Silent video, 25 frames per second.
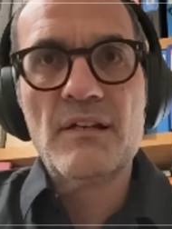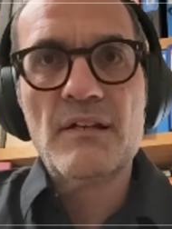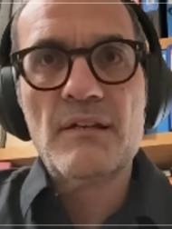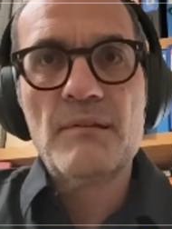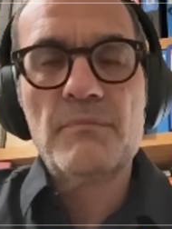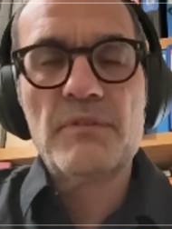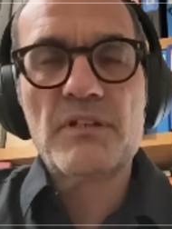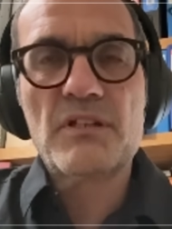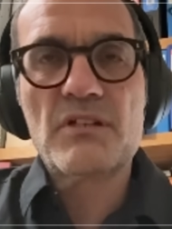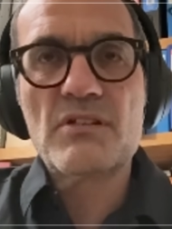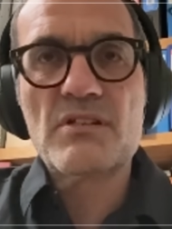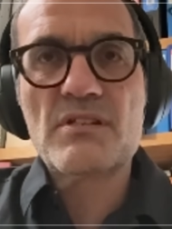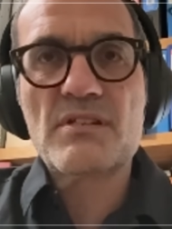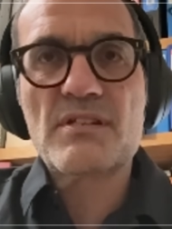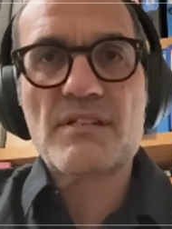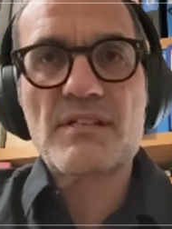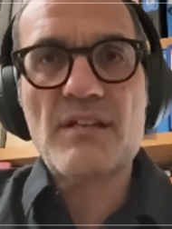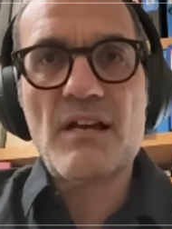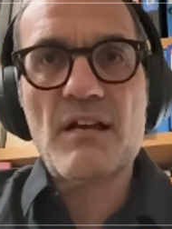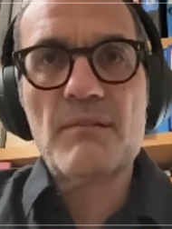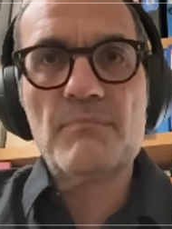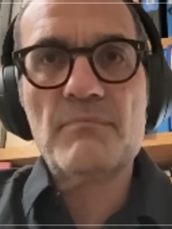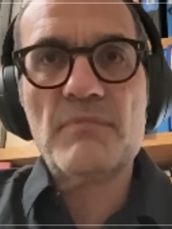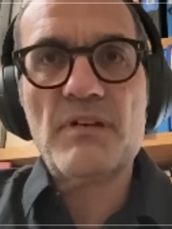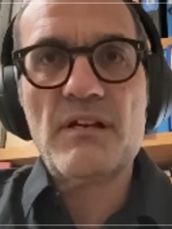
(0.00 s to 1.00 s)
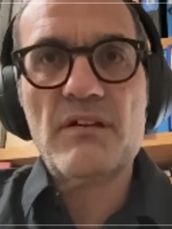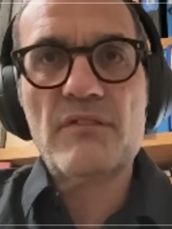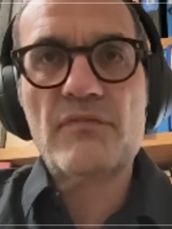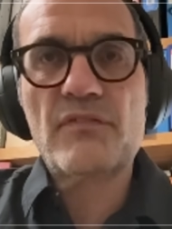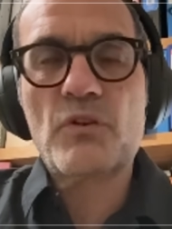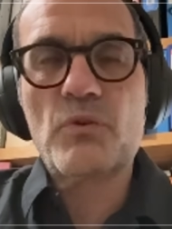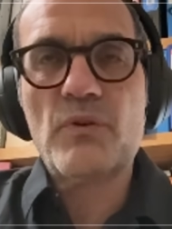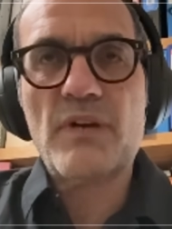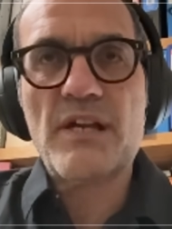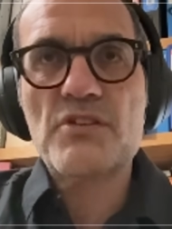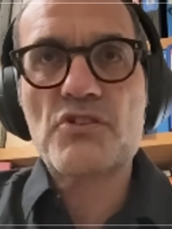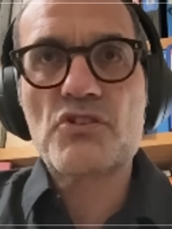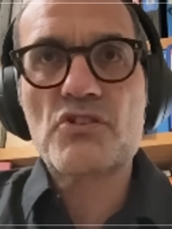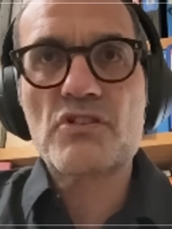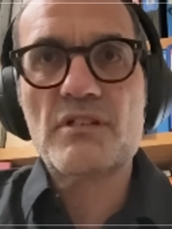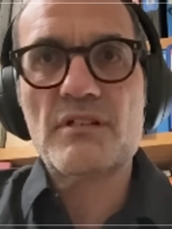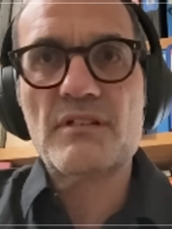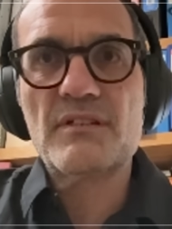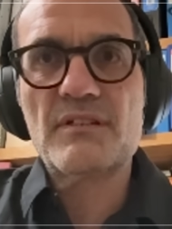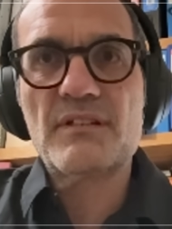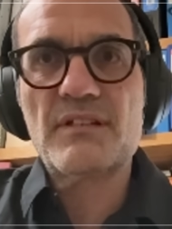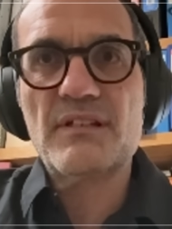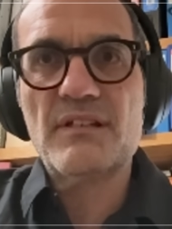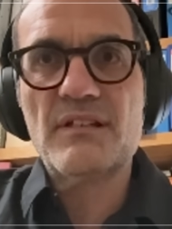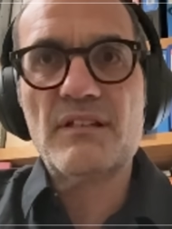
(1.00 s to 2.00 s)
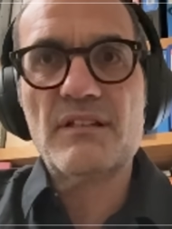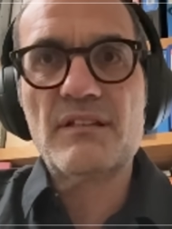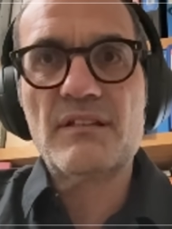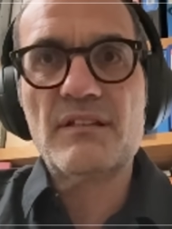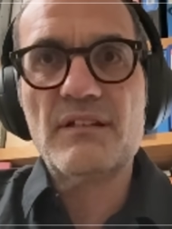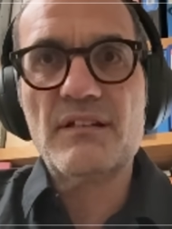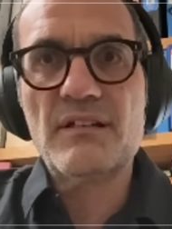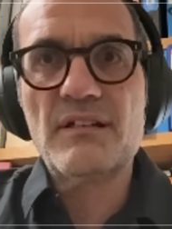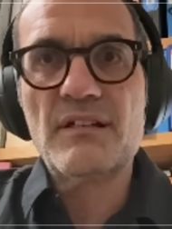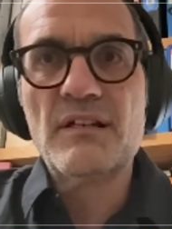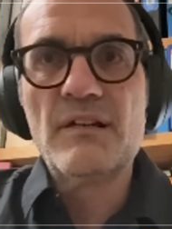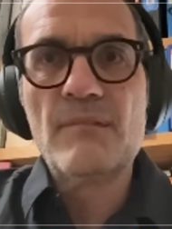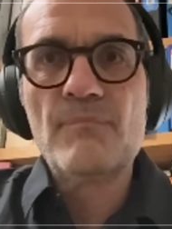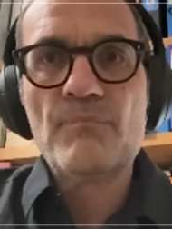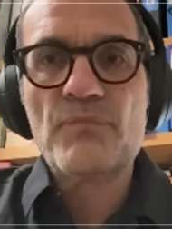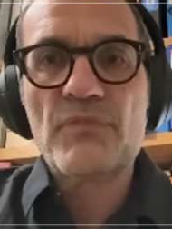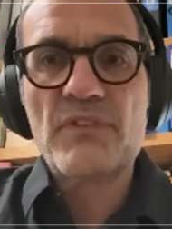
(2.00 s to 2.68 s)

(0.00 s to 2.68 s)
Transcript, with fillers: Mm. Because some have questioned that, that